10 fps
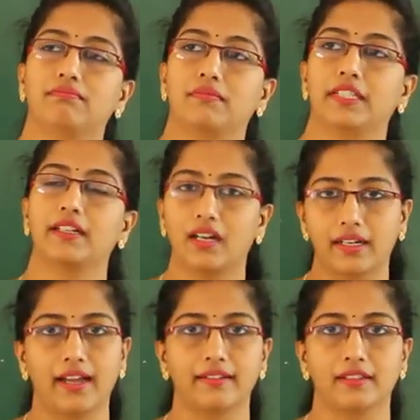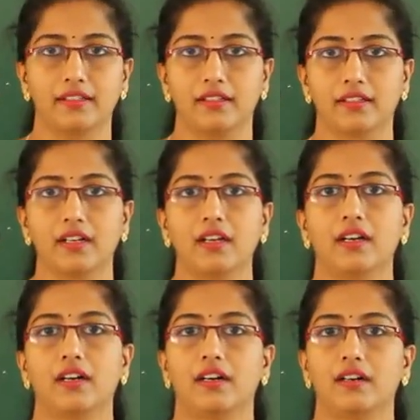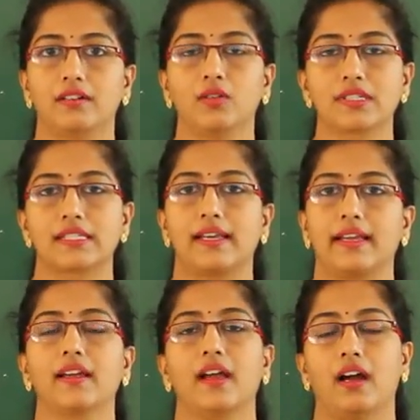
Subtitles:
young anther looks like,